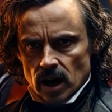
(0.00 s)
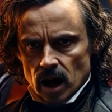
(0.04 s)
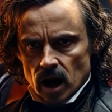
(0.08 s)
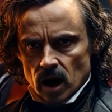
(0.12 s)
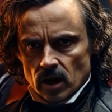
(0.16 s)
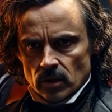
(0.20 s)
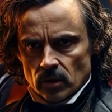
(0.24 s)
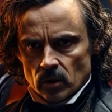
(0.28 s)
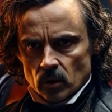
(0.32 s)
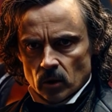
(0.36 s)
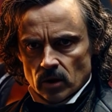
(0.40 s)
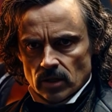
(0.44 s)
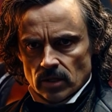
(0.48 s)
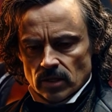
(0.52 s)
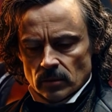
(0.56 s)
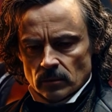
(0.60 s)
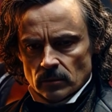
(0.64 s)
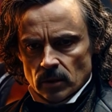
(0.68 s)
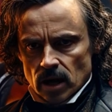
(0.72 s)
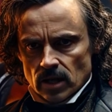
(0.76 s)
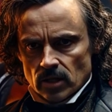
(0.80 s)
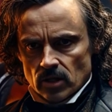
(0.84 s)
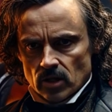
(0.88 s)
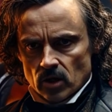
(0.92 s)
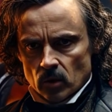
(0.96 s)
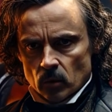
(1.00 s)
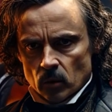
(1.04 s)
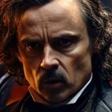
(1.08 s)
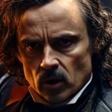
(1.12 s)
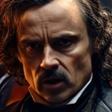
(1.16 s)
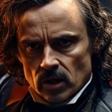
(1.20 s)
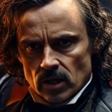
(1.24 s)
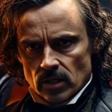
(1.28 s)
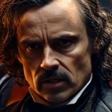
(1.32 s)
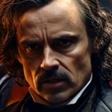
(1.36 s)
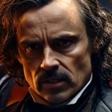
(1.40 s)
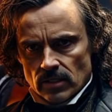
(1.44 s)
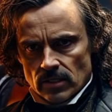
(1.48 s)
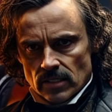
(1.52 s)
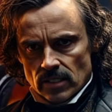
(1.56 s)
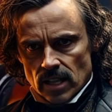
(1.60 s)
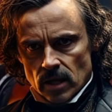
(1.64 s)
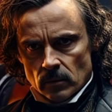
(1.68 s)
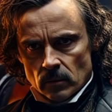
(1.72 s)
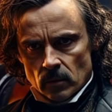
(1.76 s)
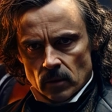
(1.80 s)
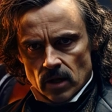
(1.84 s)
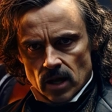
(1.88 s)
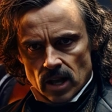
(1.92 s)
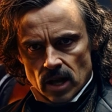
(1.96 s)
Hawthorne's masterwork is a
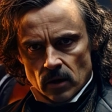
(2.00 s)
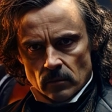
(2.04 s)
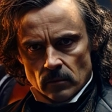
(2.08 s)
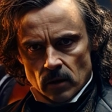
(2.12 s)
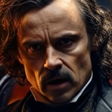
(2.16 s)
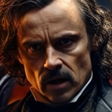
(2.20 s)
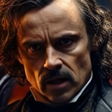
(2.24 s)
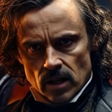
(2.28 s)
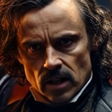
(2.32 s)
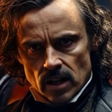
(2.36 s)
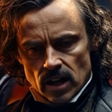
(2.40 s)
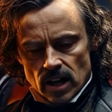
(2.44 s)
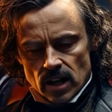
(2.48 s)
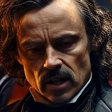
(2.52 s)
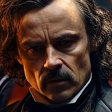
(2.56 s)
deeply compelling